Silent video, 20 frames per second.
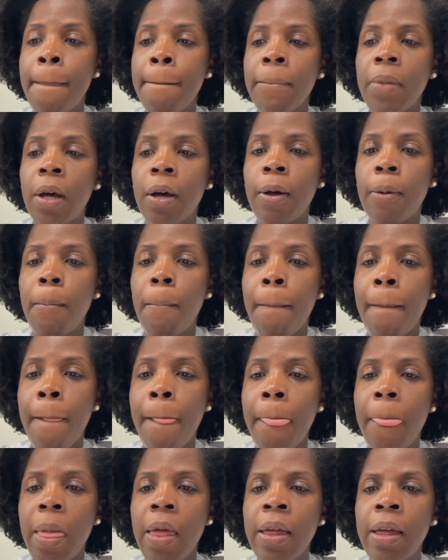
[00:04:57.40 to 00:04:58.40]
and
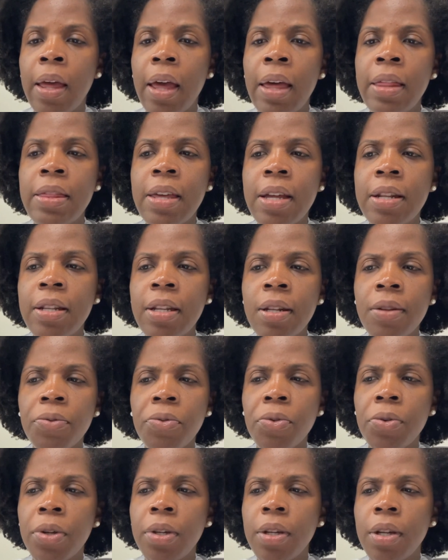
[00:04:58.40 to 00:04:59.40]
then did it
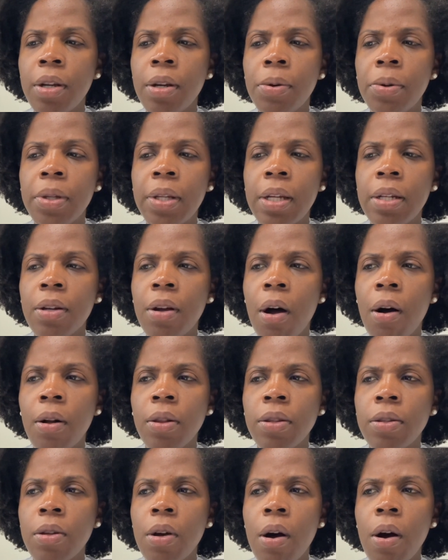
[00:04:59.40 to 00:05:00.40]
for a year, and then
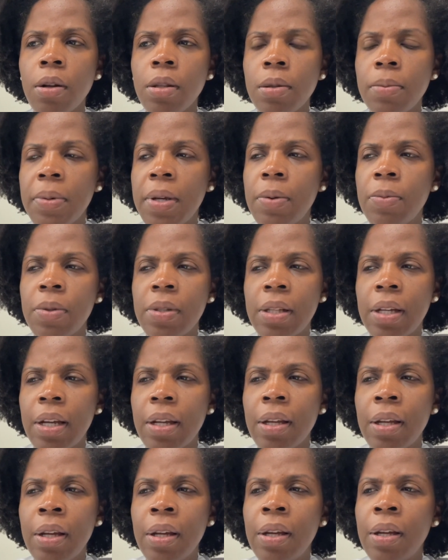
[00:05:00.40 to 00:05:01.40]
talked to me and was like,
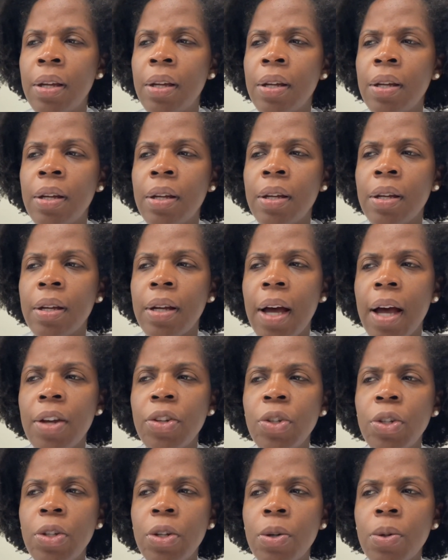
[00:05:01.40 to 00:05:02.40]
gosh,
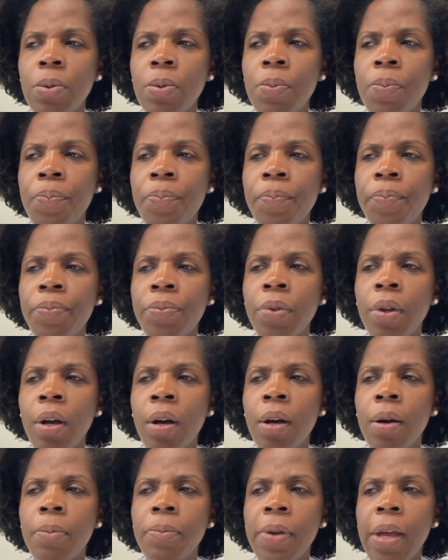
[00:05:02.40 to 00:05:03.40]
can
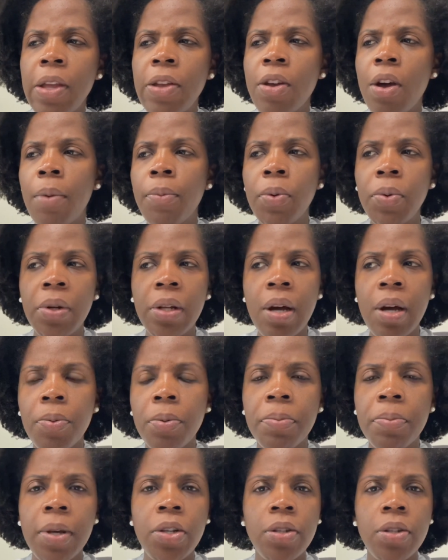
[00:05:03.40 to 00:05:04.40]
you help me with a
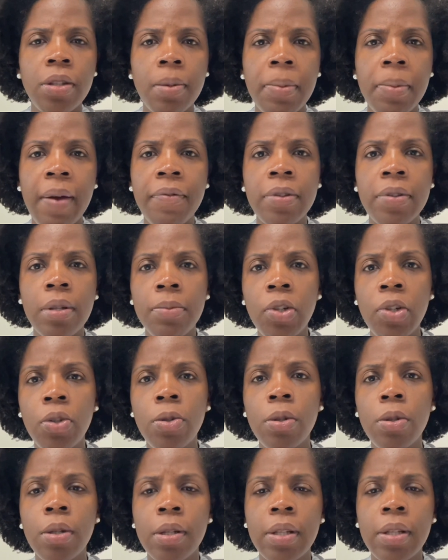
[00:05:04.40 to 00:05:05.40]
patients? I'm having some
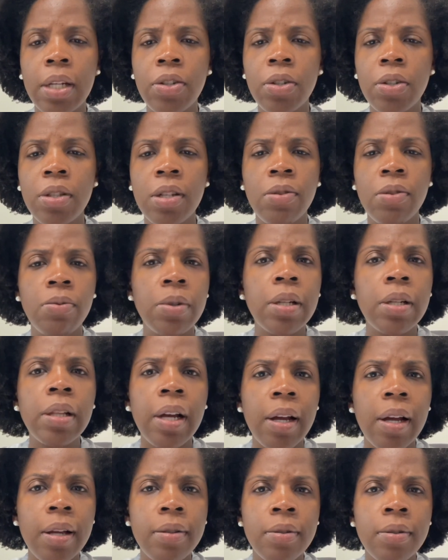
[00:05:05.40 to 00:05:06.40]
issues because I just didn't
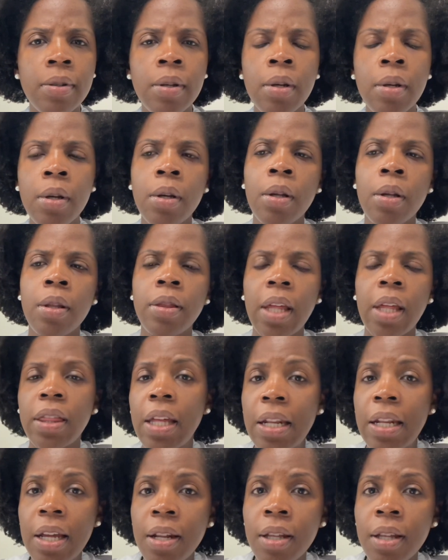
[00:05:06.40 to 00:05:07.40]
realize that they
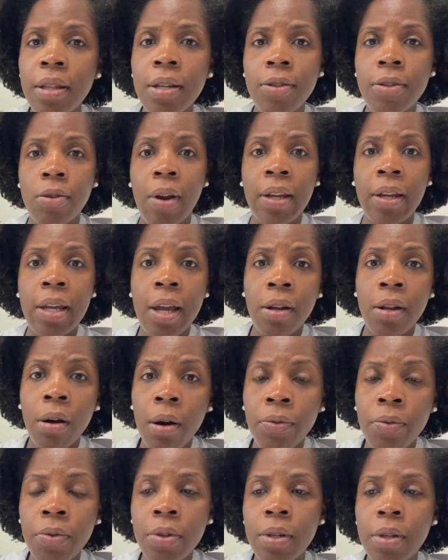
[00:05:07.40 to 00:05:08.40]
needed this, or I can't
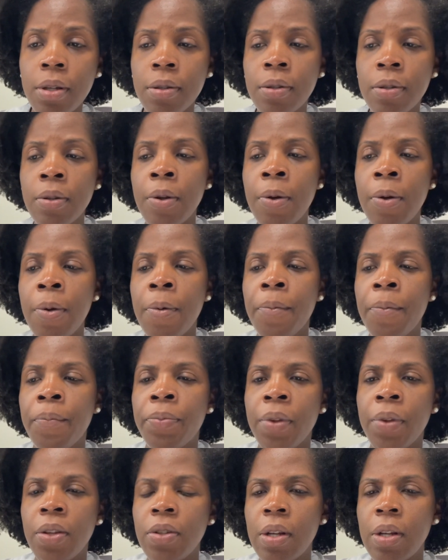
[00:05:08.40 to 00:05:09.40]
offer this.
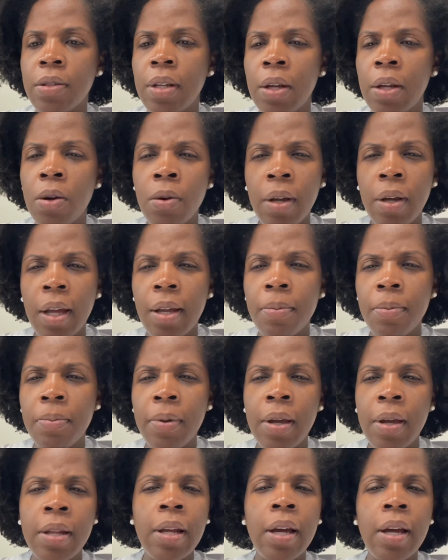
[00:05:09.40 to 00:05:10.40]
And so I was like, okay.
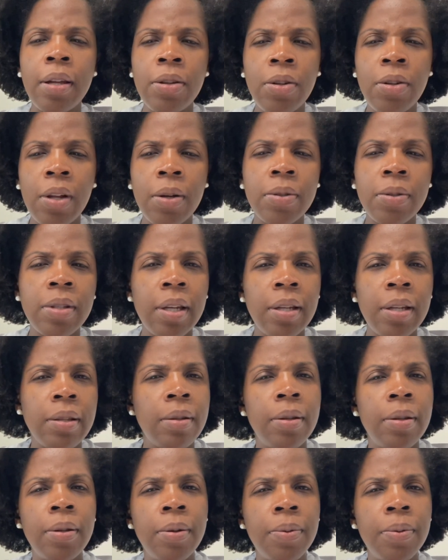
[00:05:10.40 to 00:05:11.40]
And I was like,
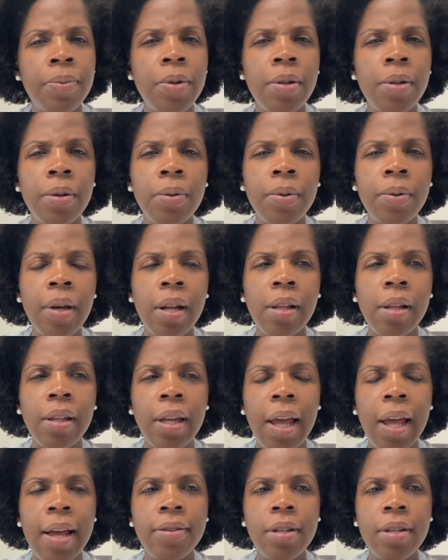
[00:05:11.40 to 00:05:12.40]
kind of
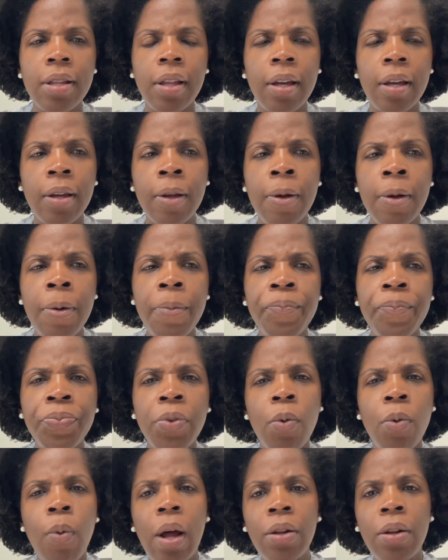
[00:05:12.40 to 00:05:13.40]
like asking, like,
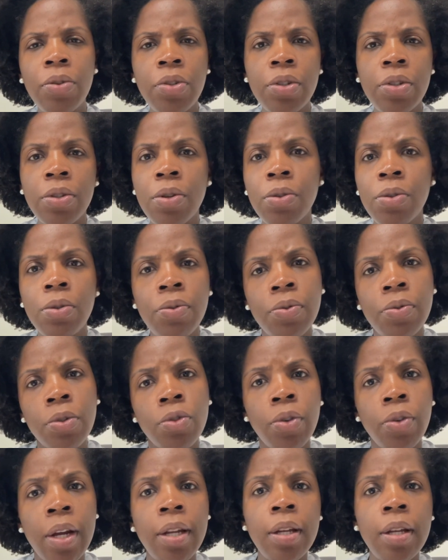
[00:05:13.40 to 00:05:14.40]
why don't you just go do full
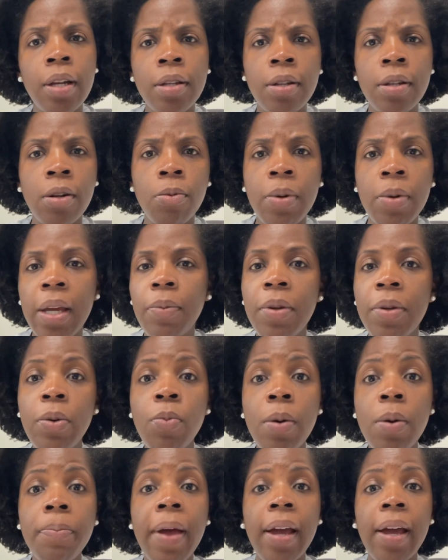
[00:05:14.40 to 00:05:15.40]
training, etc. We
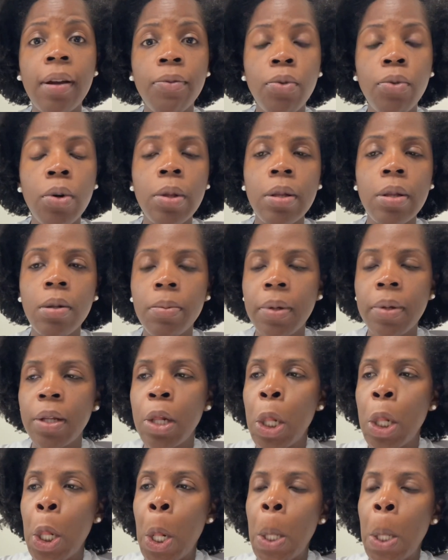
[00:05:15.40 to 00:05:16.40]
went back and forth a little bit.
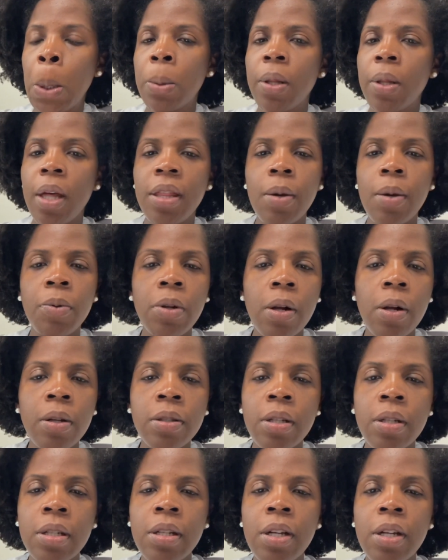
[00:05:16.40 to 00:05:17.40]
And then when all
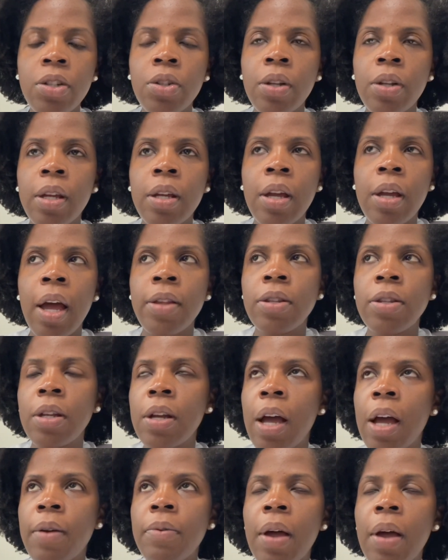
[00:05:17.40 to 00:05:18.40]
said and done,
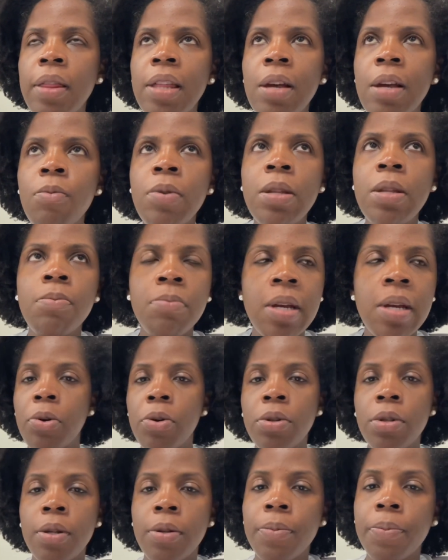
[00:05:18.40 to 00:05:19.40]
I think me and
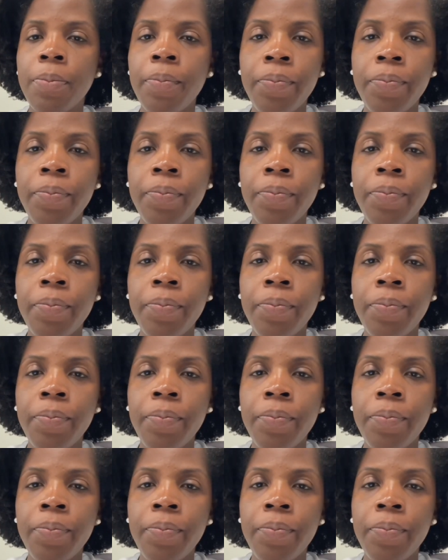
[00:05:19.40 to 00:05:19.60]
person,